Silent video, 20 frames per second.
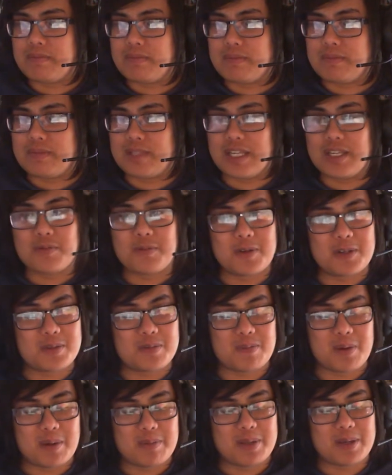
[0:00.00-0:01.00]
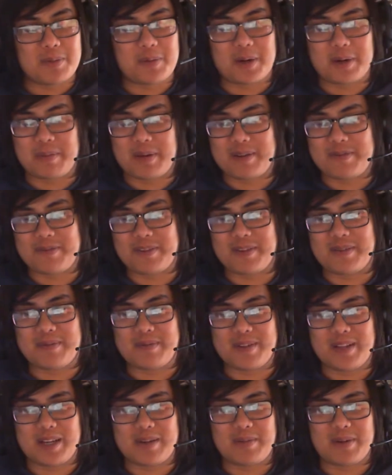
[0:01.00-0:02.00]
this was probably one of my
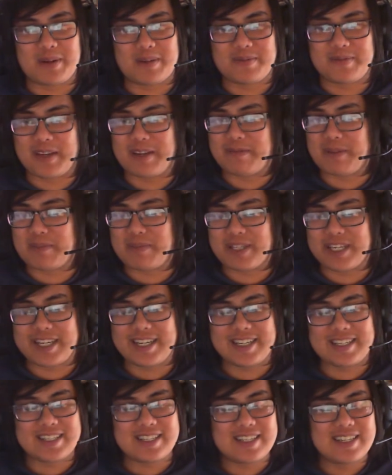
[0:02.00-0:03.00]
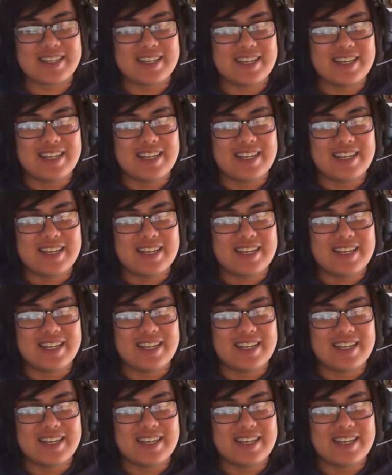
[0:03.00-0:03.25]
favorite plays.